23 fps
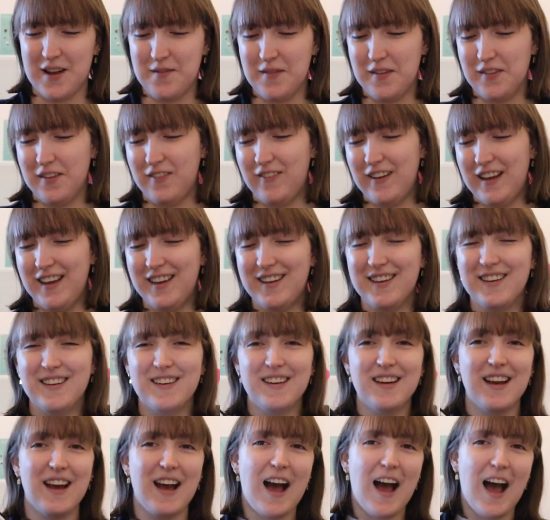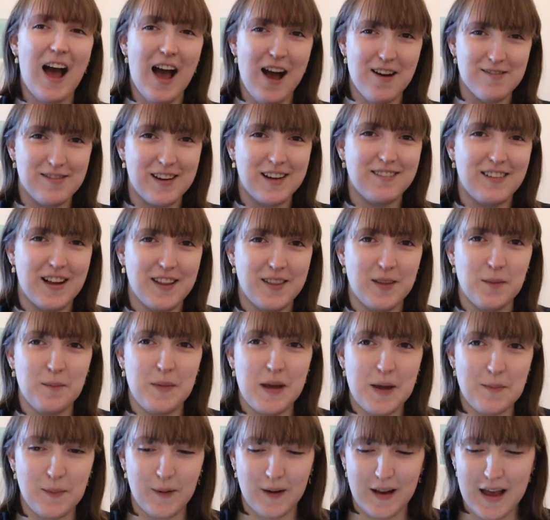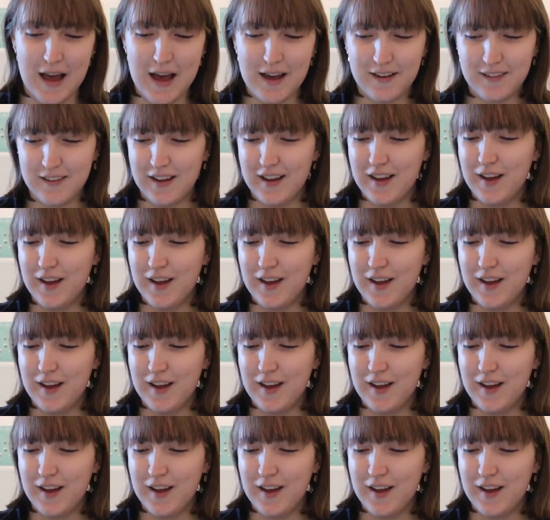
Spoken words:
time of the week. Have I read the paper yet?